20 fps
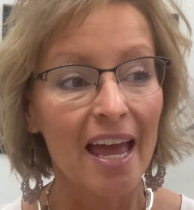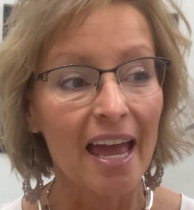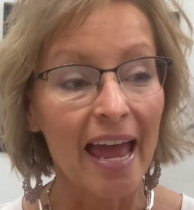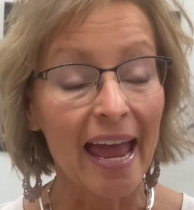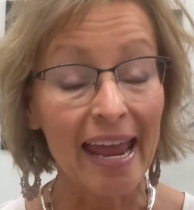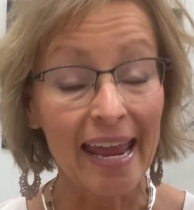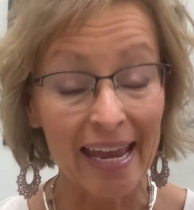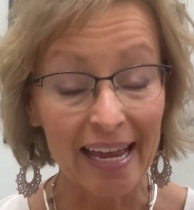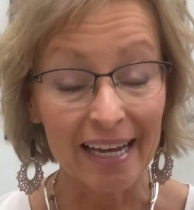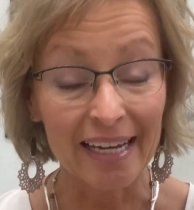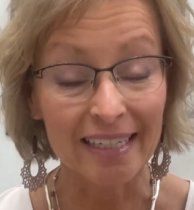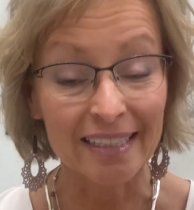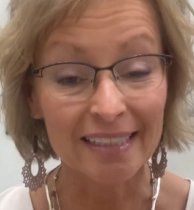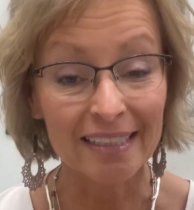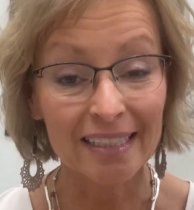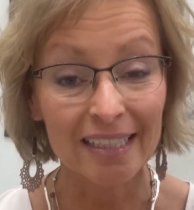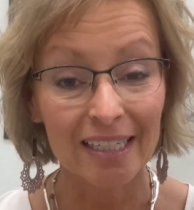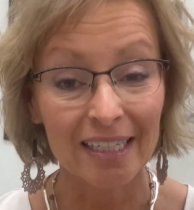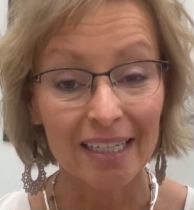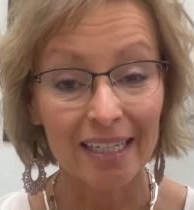
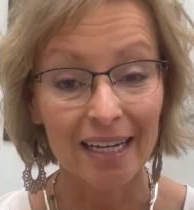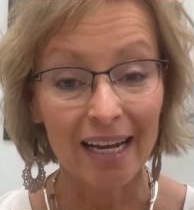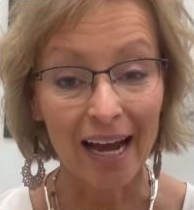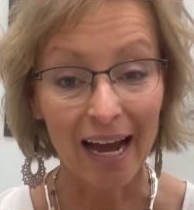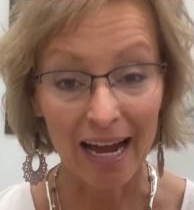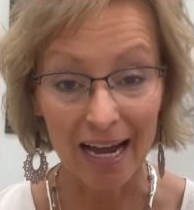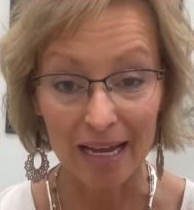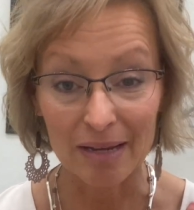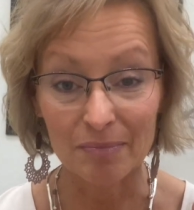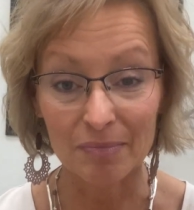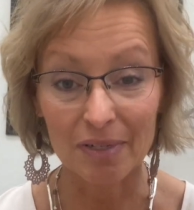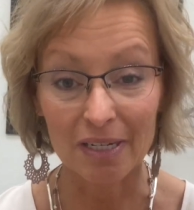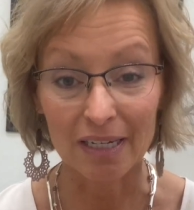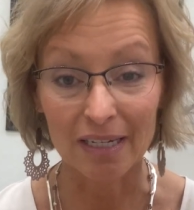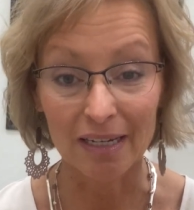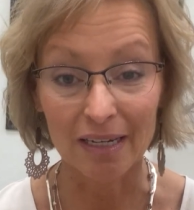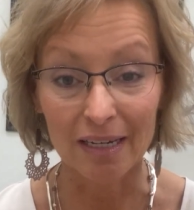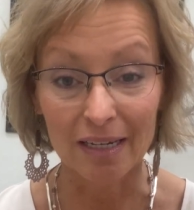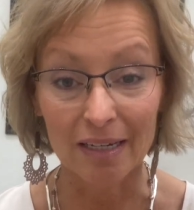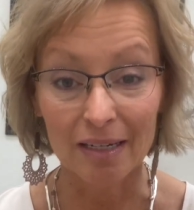And I'm
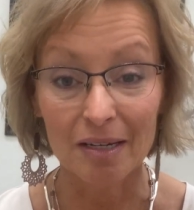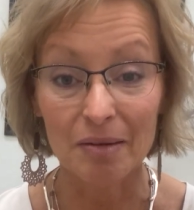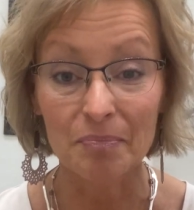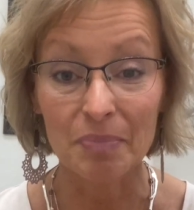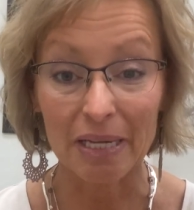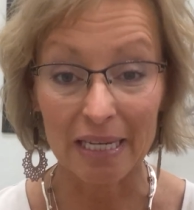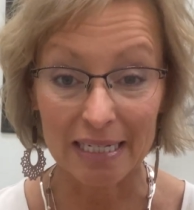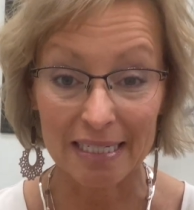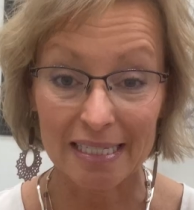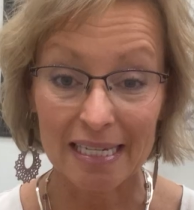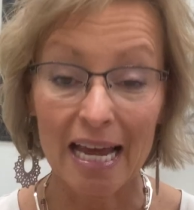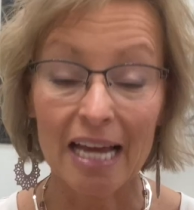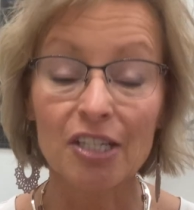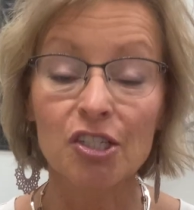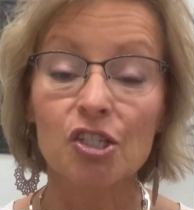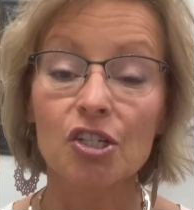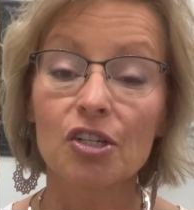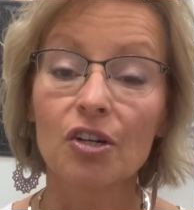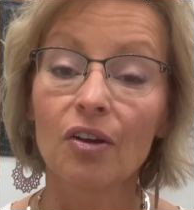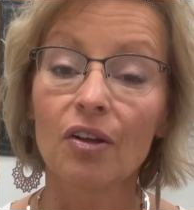gonna be
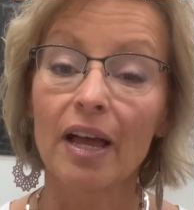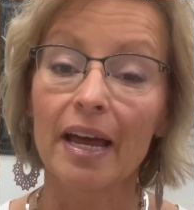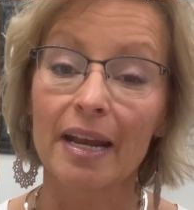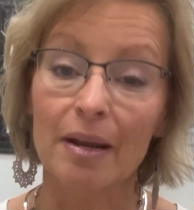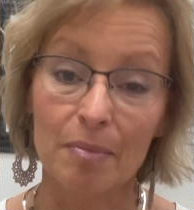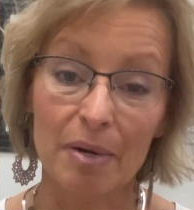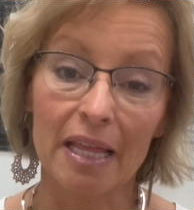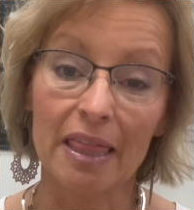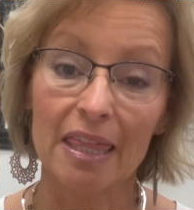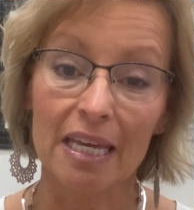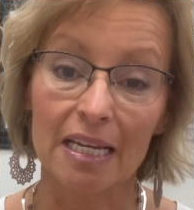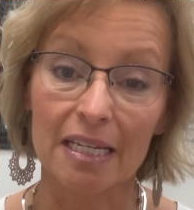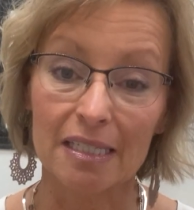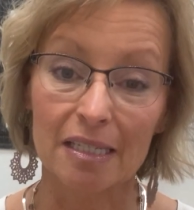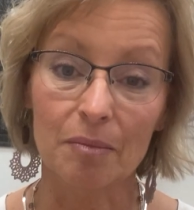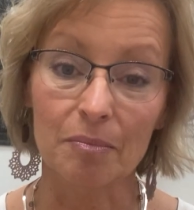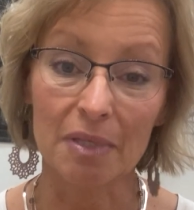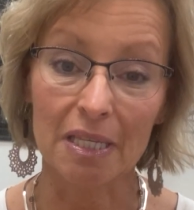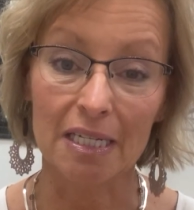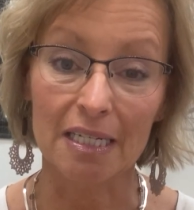intentional and I'm gonna think
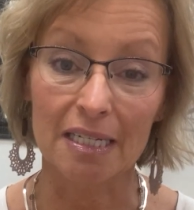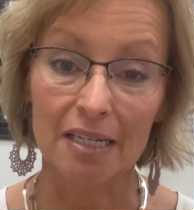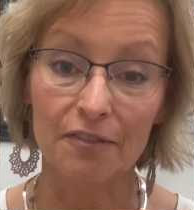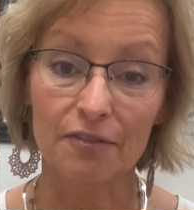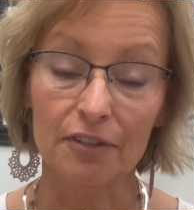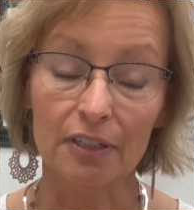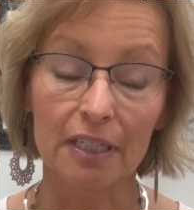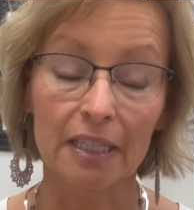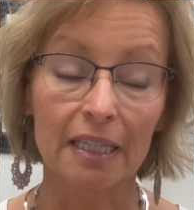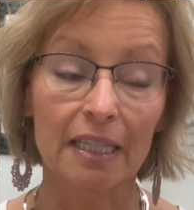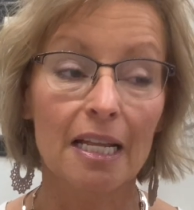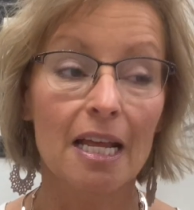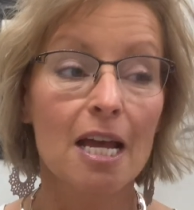something different.